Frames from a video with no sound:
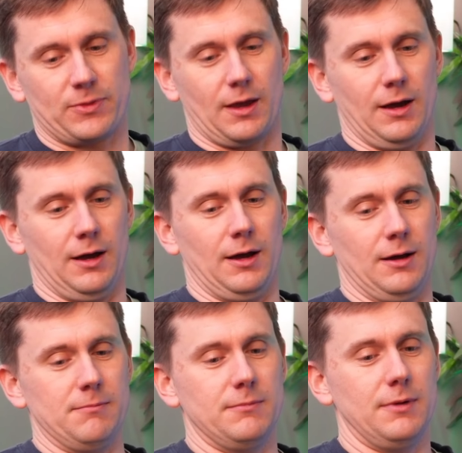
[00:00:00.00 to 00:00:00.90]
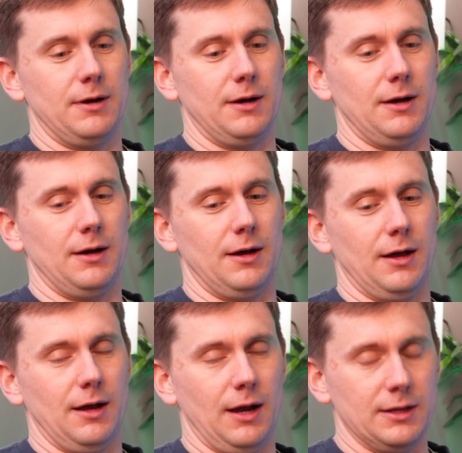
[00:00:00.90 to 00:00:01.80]
And
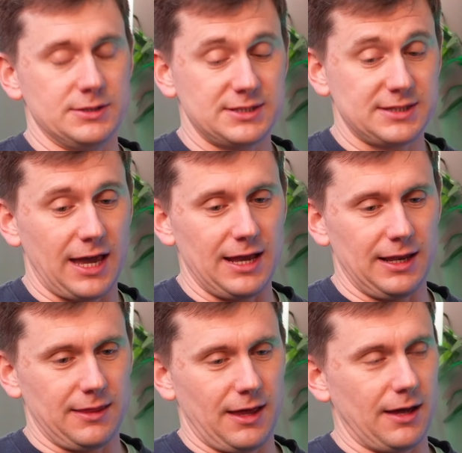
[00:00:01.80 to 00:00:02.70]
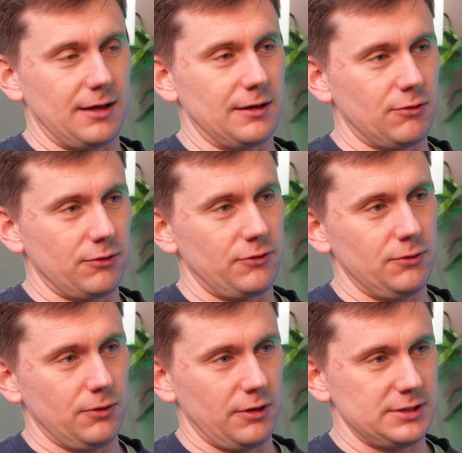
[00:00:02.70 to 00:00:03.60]
scaling that across the
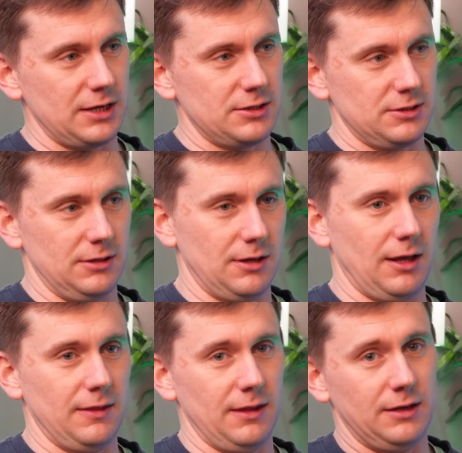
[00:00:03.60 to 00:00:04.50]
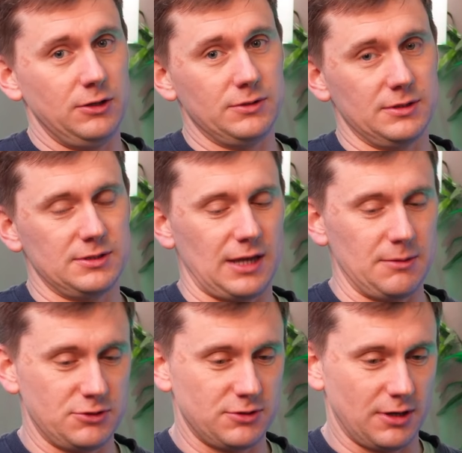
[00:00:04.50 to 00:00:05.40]
organization, and then using the
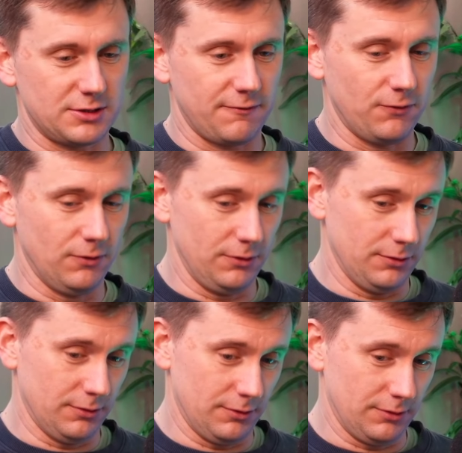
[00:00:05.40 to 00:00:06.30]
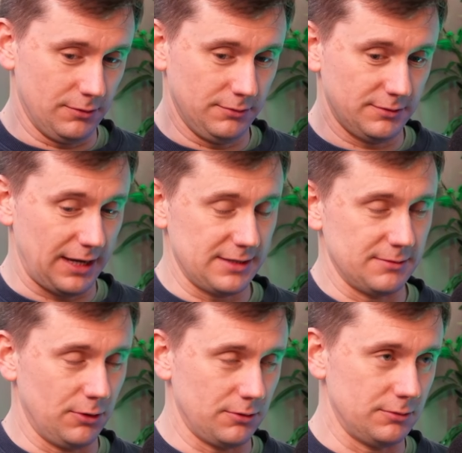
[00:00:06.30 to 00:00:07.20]
same structure for your data
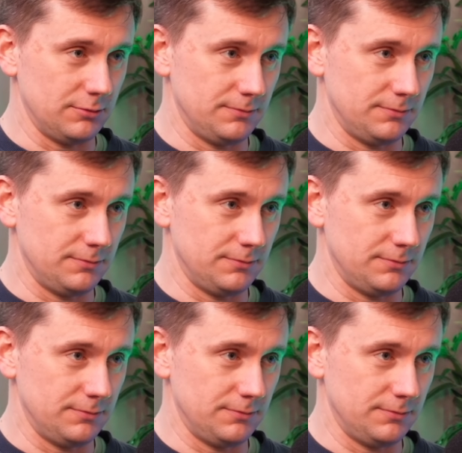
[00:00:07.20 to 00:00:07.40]
model